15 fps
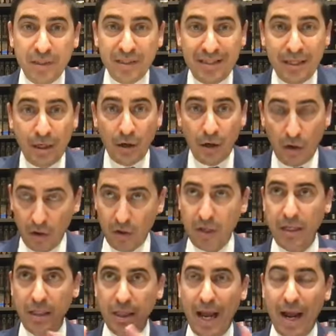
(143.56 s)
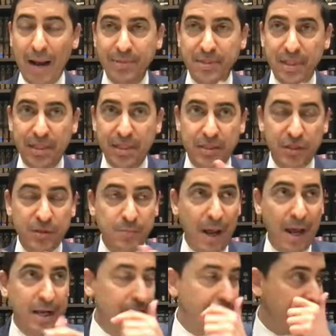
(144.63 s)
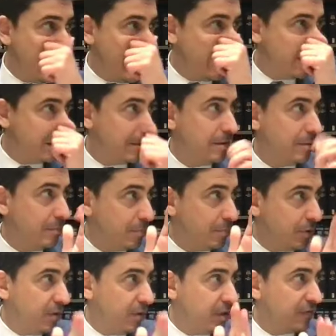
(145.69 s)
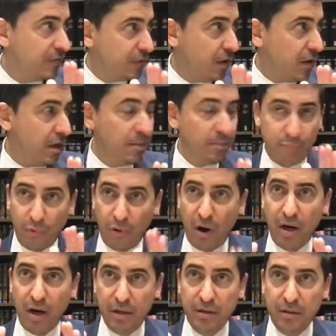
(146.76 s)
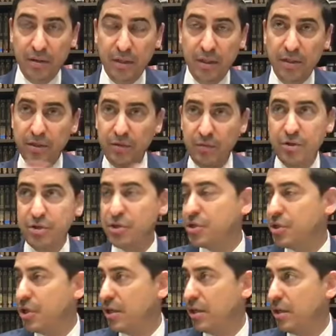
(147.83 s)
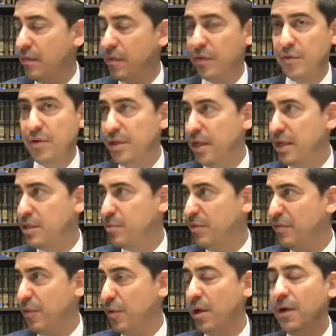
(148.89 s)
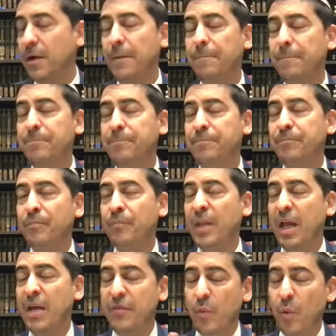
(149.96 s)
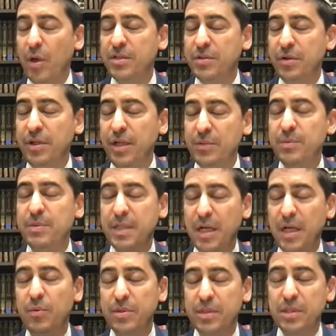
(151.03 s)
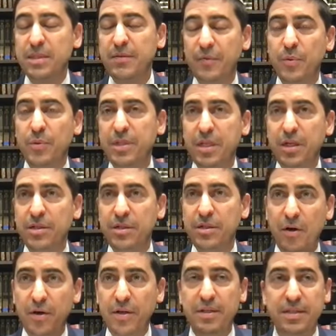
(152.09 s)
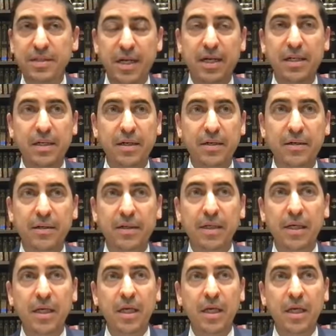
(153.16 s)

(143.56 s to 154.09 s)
year elapsed in the span of that period of time prior to Rosh Hashanah, 30 days before. If it was 30 days, we say it was as if it was a year, so you're already in the second year.